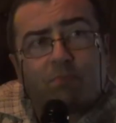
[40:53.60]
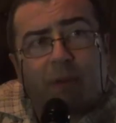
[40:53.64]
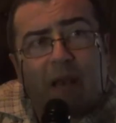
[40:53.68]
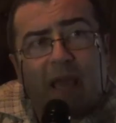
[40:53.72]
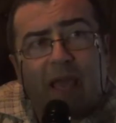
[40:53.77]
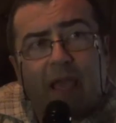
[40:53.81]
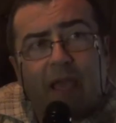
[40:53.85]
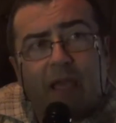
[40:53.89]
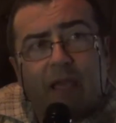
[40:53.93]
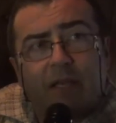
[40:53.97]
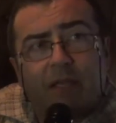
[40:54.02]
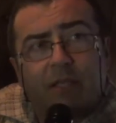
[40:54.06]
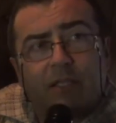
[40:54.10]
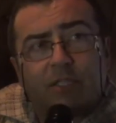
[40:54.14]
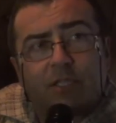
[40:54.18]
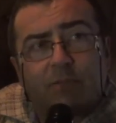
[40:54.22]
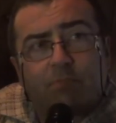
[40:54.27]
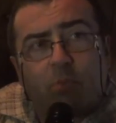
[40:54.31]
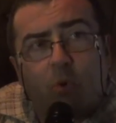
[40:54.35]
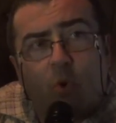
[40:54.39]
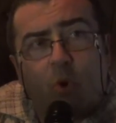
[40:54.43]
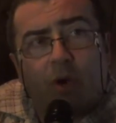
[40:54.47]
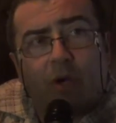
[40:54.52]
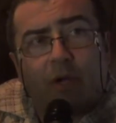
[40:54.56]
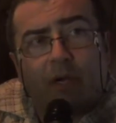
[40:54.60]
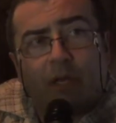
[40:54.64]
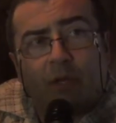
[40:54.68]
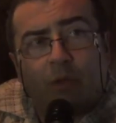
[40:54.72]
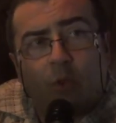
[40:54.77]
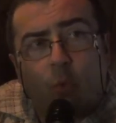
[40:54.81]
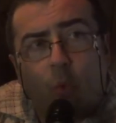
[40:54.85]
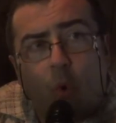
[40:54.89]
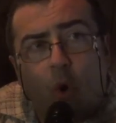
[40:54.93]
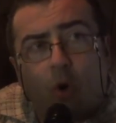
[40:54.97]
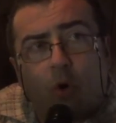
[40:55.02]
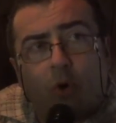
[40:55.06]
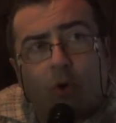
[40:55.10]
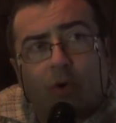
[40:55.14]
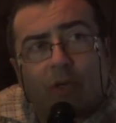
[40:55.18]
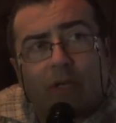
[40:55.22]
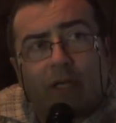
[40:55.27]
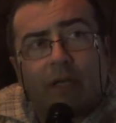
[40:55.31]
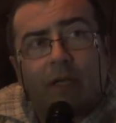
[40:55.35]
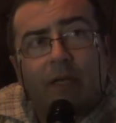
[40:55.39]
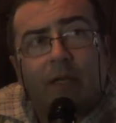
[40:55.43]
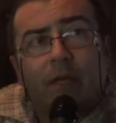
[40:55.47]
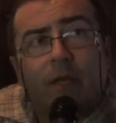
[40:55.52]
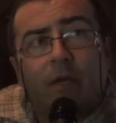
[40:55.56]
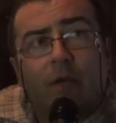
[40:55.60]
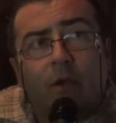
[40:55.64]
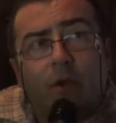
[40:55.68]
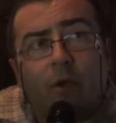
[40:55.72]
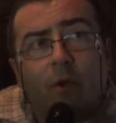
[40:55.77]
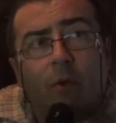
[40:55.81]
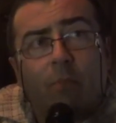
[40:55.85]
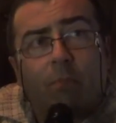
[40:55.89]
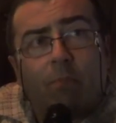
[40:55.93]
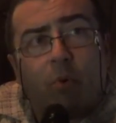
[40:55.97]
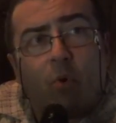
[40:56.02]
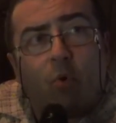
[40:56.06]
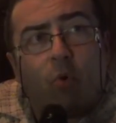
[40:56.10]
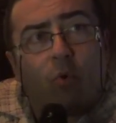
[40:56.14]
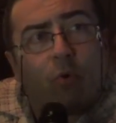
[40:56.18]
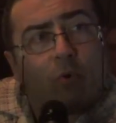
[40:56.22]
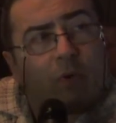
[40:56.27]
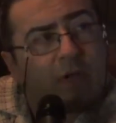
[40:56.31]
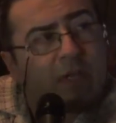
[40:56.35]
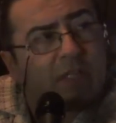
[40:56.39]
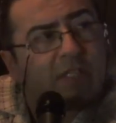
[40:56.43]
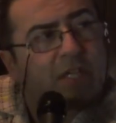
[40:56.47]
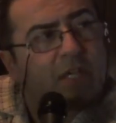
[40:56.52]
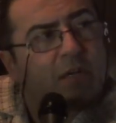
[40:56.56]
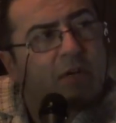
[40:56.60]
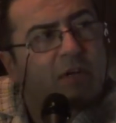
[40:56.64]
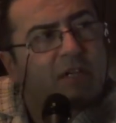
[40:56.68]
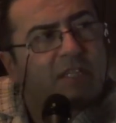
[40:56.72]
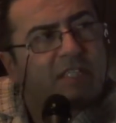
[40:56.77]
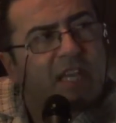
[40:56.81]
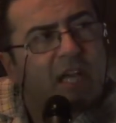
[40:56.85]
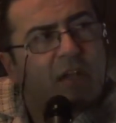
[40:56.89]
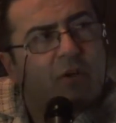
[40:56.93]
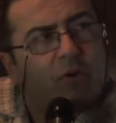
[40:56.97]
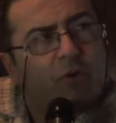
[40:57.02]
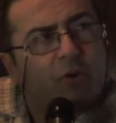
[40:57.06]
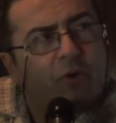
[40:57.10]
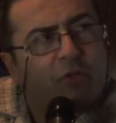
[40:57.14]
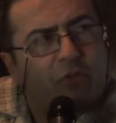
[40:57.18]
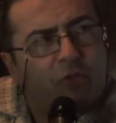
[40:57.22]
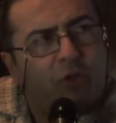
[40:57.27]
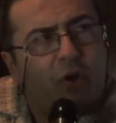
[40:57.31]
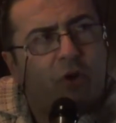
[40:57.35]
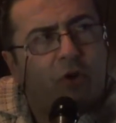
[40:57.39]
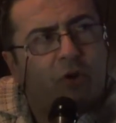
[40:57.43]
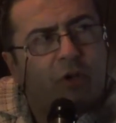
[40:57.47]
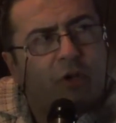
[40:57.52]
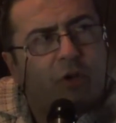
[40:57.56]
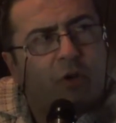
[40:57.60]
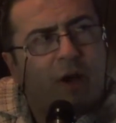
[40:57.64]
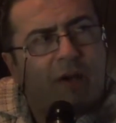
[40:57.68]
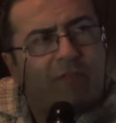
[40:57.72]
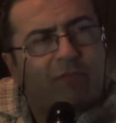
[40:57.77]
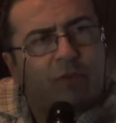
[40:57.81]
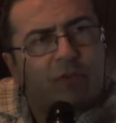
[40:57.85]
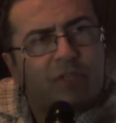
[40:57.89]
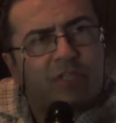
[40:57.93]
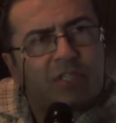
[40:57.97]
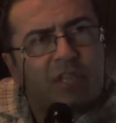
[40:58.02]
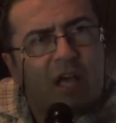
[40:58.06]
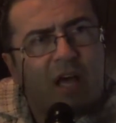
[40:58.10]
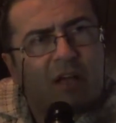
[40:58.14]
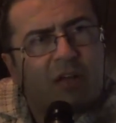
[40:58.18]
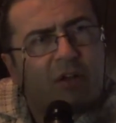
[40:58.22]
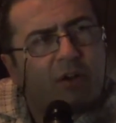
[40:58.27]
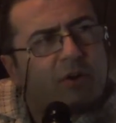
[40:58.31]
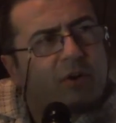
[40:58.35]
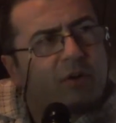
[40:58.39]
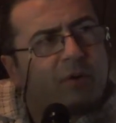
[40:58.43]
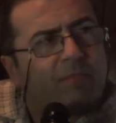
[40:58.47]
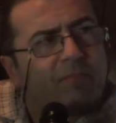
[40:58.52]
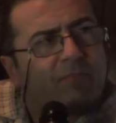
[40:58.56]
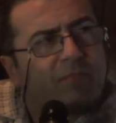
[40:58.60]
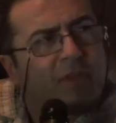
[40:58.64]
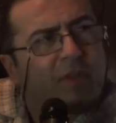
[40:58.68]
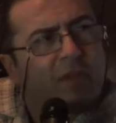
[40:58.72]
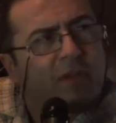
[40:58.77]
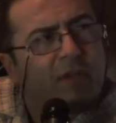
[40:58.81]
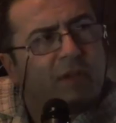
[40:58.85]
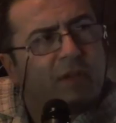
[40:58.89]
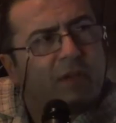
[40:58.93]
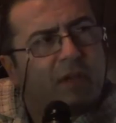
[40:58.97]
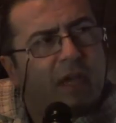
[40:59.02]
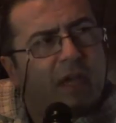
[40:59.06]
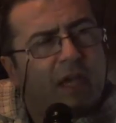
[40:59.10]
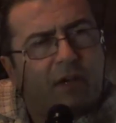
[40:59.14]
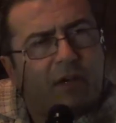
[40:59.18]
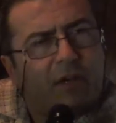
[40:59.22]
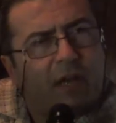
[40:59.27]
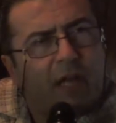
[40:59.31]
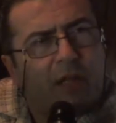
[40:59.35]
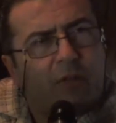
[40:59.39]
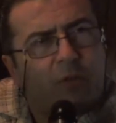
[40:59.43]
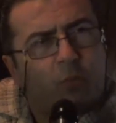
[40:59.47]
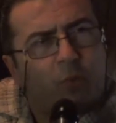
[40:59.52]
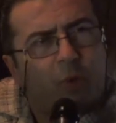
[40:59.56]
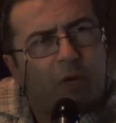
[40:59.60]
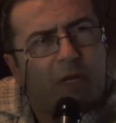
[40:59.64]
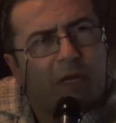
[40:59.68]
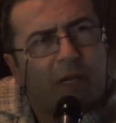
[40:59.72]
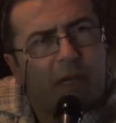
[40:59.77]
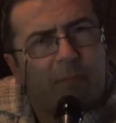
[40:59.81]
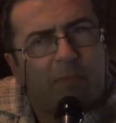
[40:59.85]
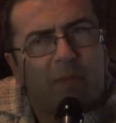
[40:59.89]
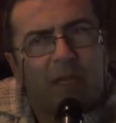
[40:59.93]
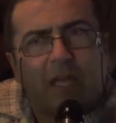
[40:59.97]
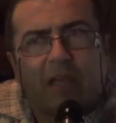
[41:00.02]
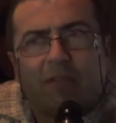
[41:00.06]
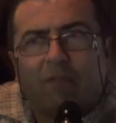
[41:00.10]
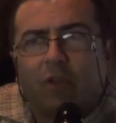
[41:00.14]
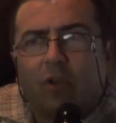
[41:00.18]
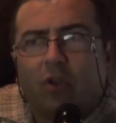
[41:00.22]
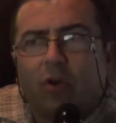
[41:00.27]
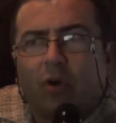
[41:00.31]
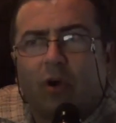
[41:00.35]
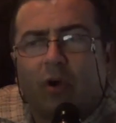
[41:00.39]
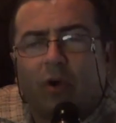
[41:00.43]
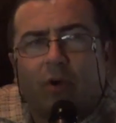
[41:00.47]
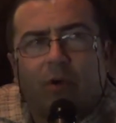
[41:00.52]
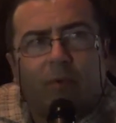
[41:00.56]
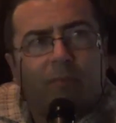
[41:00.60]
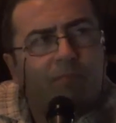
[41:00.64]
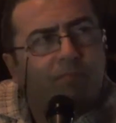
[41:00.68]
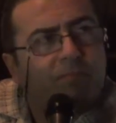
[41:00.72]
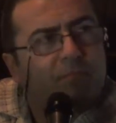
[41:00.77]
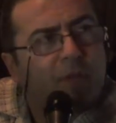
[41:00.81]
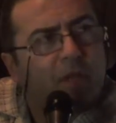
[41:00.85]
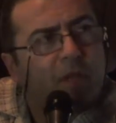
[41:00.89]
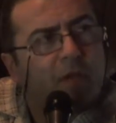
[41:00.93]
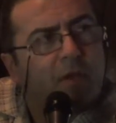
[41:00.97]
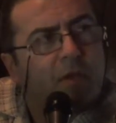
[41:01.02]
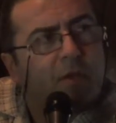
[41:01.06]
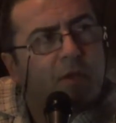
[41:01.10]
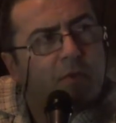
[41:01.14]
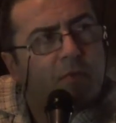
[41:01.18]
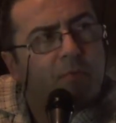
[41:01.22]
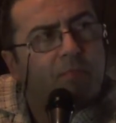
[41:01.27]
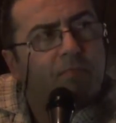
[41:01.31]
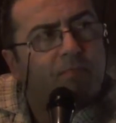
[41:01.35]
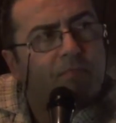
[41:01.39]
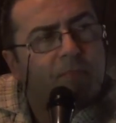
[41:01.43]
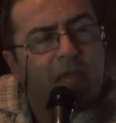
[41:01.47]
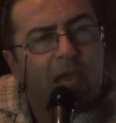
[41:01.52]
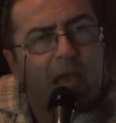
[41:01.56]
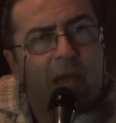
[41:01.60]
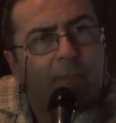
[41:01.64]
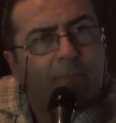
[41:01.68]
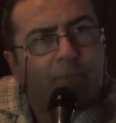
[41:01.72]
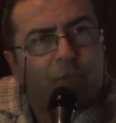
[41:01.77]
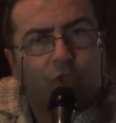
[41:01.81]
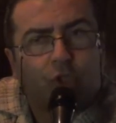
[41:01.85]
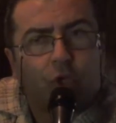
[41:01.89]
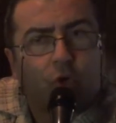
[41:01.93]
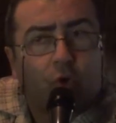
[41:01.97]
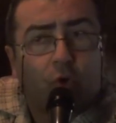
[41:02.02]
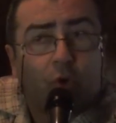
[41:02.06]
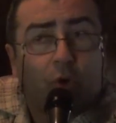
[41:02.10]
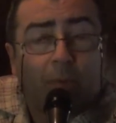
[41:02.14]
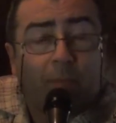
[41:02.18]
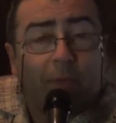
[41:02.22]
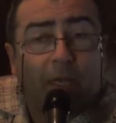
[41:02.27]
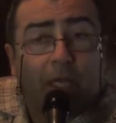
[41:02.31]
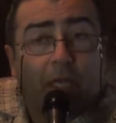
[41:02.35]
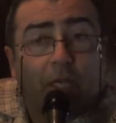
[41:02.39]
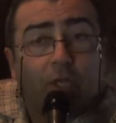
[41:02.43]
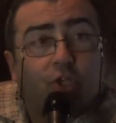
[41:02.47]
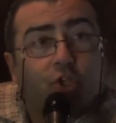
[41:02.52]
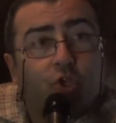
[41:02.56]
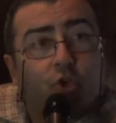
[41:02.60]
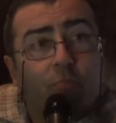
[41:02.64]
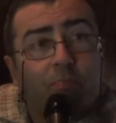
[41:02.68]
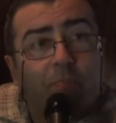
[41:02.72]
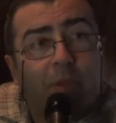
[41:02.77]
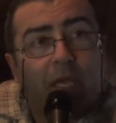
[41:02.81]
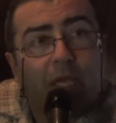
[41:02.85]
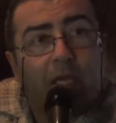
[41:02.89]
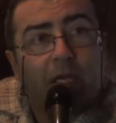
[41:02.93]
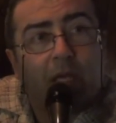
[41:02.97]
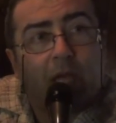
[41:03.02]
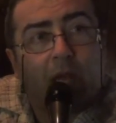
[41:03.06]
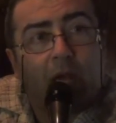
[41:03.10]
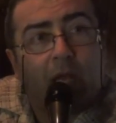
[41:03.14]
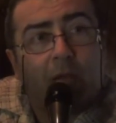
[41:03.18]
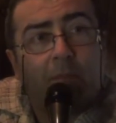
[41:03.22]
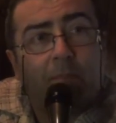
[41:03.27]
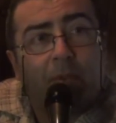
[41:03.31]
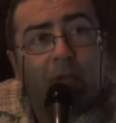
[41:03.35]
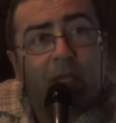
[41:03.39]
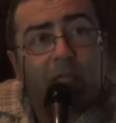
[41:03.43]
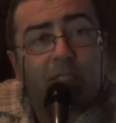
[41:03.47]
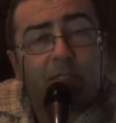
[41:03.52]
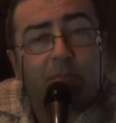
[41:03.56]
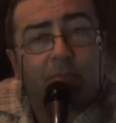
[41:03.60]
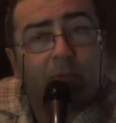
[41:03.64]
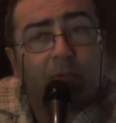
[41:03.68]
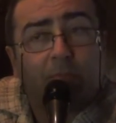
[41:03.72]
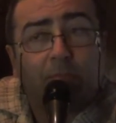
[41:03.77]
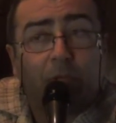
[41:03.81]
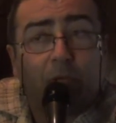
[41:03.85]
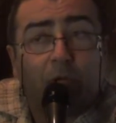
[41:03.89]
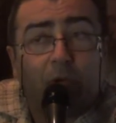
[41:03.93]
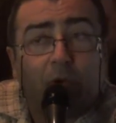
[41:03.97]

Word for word: played sport in the world. Pool. It's either the second or the third. You know, after soccer, and another one, I believe, you know, or yeah. So I mean, it should be in the Olympics, you